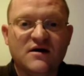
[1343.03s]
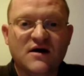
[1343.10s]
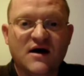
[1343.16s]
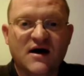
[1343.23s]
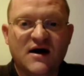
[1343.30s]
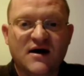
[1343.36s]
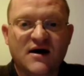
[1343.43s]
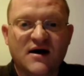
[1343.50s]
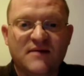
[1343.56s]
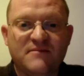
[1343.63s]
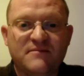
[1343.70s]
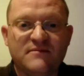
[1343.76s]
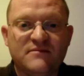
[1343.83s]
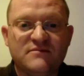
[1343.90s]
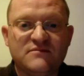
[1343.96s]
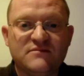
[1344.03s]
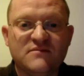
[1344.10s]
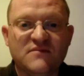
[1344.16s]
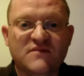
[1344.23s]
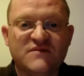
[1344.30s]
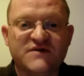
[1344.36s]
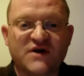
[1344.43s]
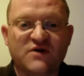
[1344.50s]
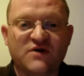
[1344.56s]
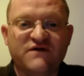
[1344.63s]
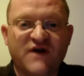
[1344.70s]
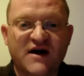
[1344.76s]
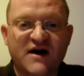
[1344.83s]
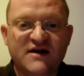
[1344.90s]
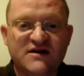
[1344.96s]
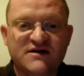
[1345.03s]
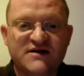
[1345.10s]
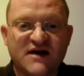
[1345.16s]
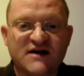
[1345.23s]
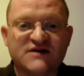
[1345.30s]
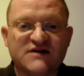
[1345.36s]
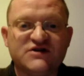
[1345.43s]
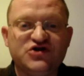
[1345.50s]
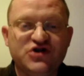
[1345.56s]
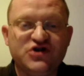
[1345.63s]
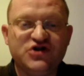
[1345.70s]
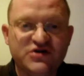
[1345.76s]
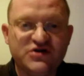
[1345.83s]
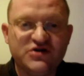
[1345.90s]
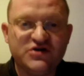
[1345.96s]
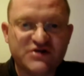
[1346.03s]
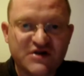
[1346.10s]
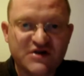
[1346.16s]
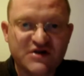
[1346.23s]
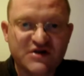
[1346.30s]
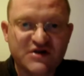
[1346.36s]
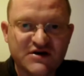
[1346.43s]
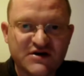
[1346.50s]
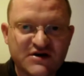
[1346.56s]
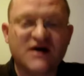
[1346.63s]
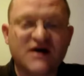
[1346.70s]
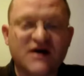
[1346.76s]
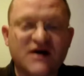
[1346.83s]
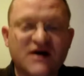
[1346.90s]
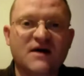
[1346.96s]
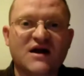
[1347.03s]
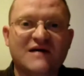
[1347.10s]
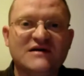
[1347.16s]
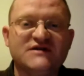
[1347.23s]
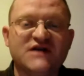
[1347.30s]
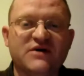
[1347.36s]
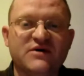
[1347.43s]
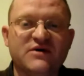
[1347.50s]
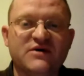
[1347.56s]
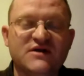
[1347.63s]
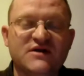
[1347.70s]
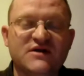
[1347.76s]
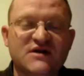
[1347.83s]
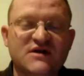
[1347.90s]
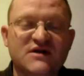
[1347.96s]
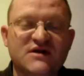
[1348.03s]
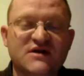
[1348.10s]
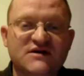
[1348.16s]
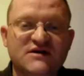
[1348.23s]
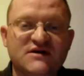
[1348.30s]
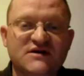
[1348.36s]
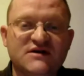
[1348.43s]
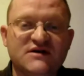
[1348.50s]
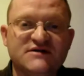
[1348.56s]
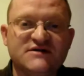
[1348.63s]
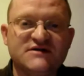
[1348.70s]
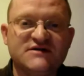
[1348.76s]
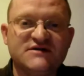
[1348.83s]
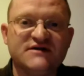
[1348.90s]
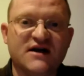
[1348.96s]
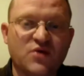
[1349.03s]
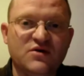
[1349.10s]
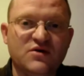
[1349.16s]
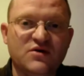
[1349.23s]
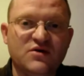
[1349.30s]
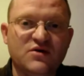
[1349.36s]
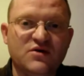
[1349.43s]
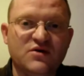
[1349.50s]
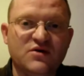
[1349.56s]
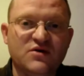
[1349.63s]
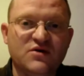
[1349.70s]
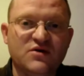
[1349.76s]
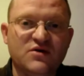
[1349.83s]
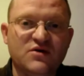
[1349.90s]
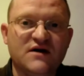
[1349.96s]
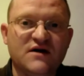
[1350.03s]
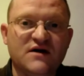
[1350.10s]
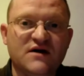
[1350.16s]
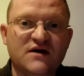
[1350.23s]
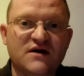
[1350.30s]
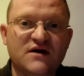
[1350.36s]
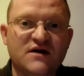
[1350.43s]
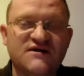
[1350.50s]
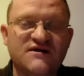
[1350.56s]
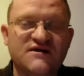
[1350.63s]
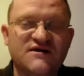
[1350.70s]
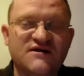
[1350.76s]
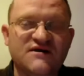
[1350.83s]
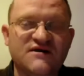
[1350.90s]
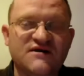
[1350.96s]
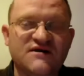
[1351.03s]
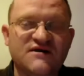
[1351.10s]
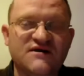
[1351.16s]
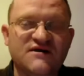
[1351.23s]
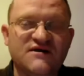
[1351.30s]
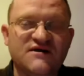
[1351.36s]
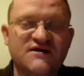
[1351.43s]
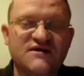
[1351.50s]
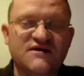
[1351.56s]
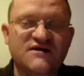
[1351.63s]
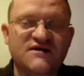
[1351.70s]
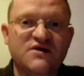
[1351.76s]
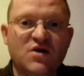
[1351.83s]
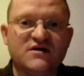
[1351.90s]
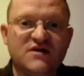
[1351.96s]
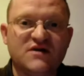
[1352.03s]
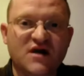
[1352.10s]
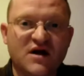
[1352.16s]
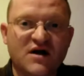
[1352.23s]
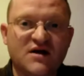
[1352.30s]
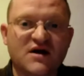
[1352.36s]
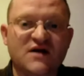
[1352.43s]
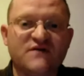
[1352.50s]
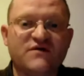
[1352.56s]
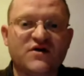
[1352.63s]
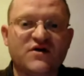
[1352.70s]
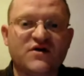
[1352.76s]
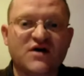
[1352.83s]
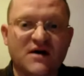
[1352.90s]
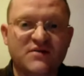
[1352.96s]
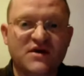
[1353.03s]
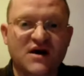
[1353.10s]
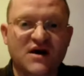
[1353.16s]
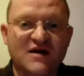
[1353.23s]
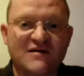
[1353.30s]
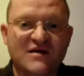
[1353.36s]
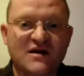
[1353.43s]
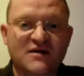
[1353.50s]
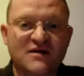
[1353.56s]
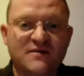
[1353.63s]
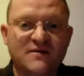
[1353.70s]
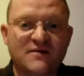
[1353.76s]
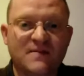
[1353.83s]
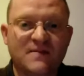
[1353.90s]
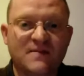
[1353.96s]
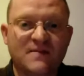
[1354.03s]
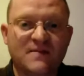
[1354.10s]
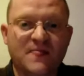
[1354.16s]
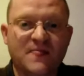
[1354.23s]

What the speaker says: So find the text, choose the target vocabulary. So in this case, I had 20 words and phrases with the target vocabulary.